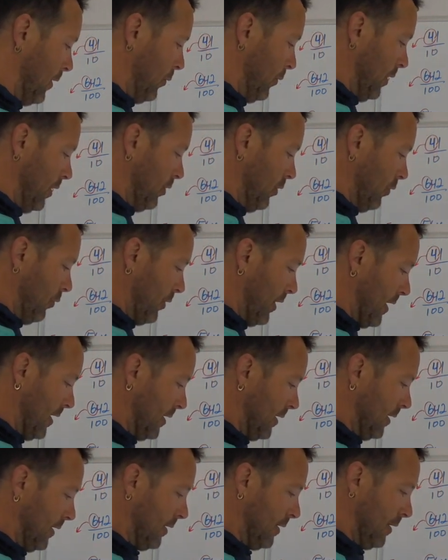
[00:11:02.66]
We don't
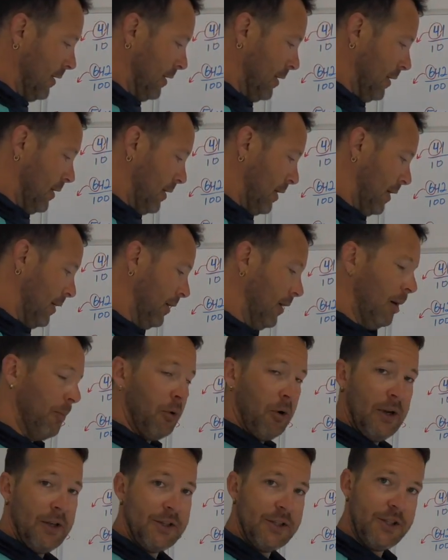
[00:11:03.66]
write a
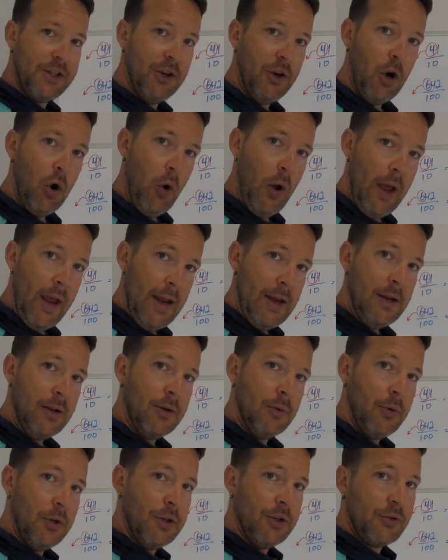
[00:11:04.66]
number as 0.8,
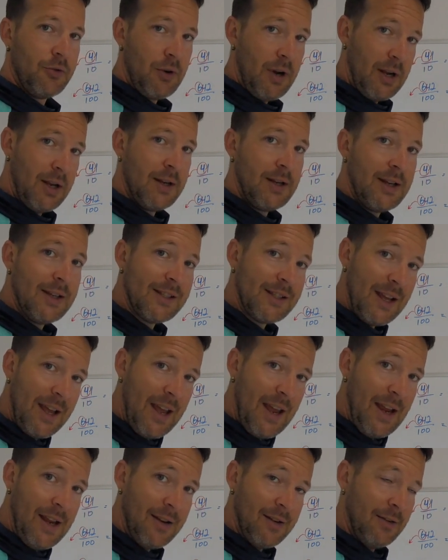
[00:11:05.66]
we just write it as
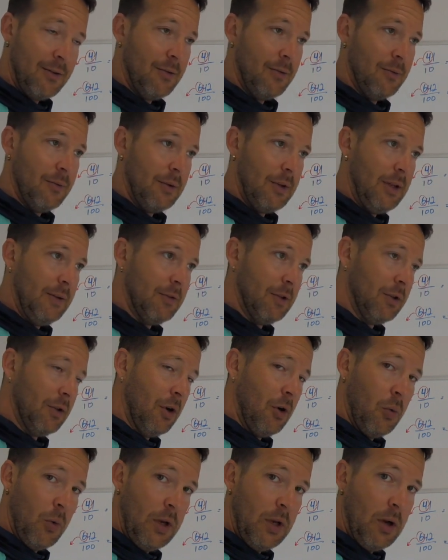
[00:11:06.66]
8, even
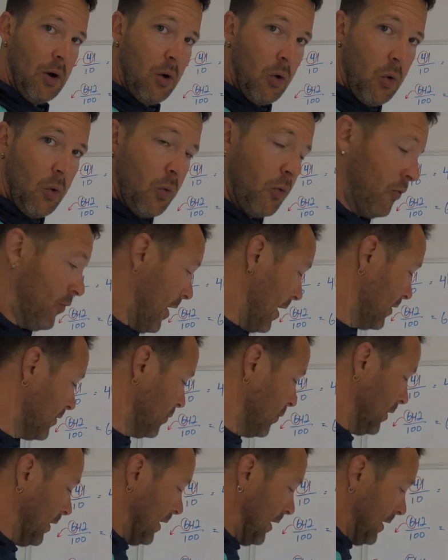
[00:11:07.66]
though we know that's
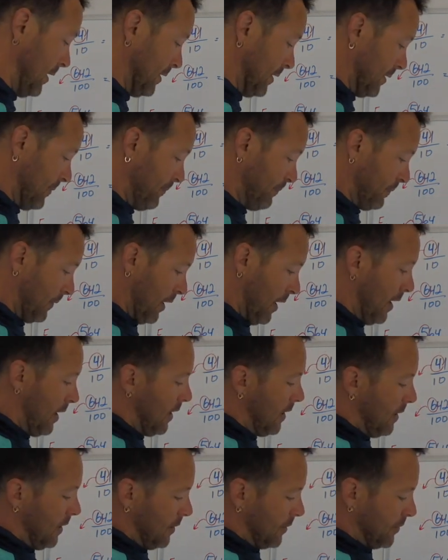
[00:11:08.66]
what it is.
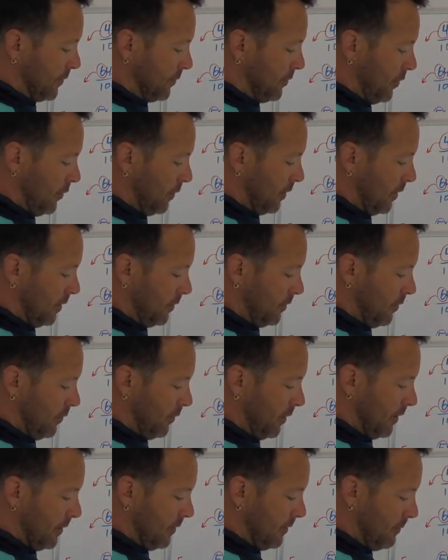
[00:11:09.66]
So
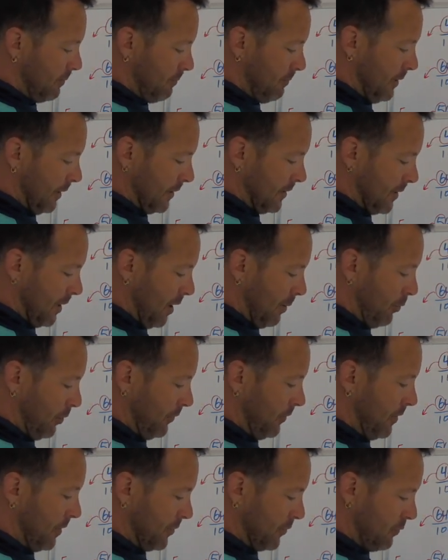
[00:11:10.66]
don't get mixed up
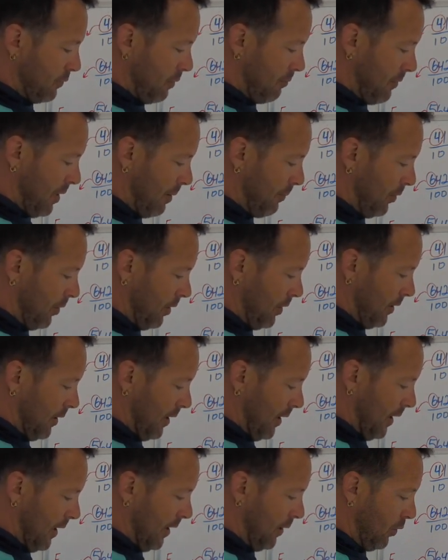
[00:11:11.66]
with this. Remember,
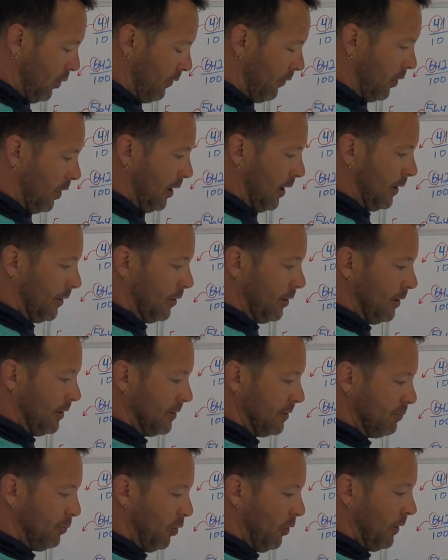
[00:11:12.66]
8 over 100
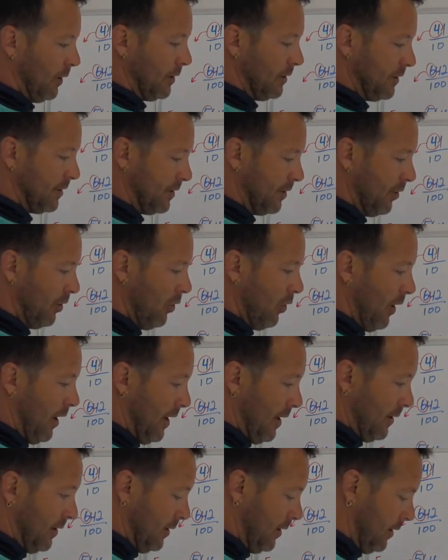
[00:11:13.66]
is
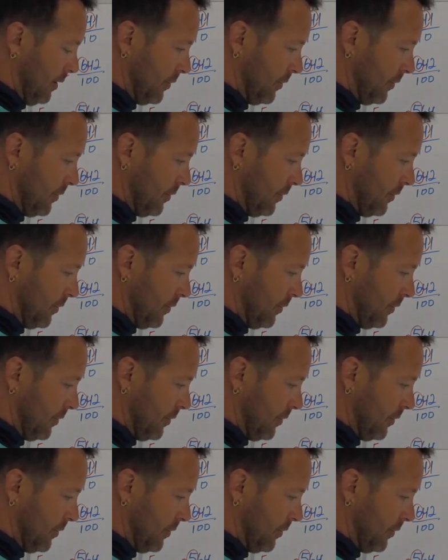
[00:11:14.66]
0.08.